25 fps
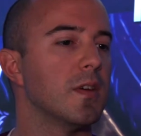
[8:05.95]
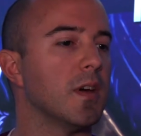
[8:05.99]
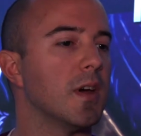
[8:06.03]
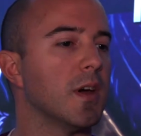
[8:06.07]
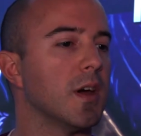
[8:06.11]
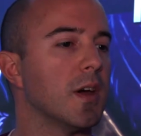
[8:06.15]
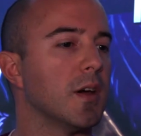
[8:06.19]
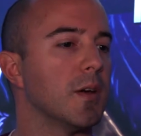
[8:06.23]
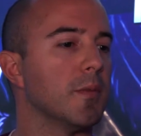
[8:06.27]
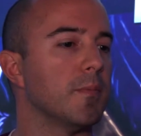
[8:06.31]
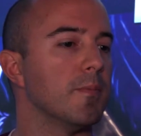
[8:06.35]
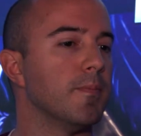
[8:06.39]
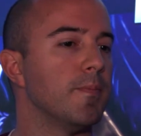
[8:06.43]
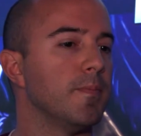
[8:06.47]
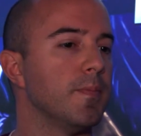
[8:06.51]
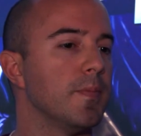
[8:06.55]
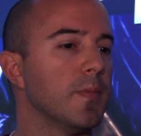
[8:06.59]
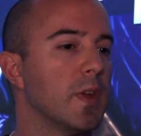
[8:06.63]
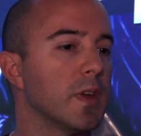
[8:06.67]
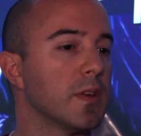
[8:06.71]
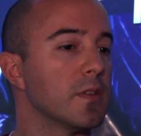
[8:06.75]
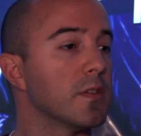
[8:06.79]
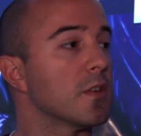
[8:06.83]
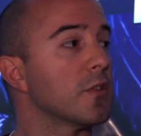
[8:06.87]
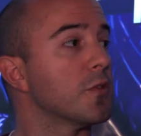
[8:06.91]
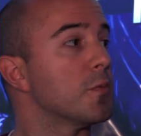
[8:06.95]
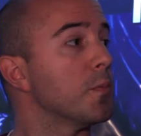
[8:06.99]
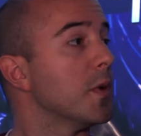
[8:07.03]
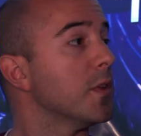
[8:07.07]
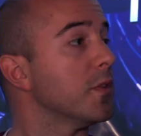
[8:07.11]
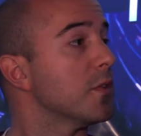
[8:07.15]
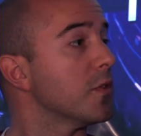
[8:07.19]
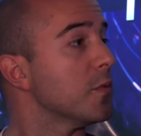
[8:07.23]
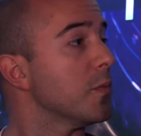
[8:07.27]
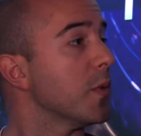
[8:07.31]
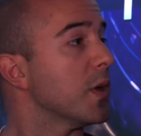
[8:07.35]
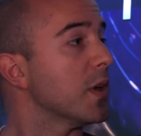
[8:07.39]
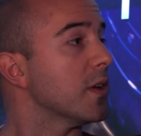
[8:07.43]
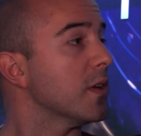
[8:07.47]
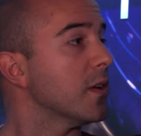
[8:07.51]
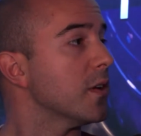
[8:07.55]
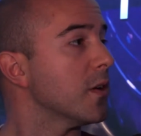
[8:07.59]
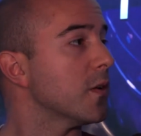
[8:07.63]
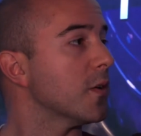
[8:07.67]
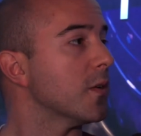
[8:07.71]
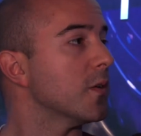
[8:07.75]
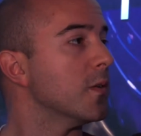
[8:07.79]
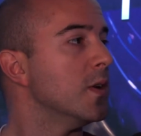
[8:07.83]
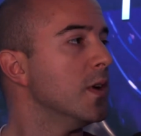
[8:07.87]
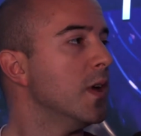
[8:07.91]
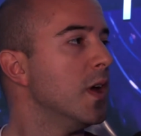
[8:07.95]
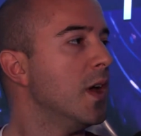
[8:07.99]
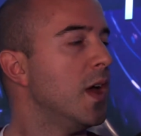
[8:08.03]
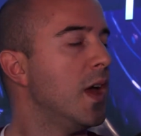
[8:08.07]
like 6 months to make a hero,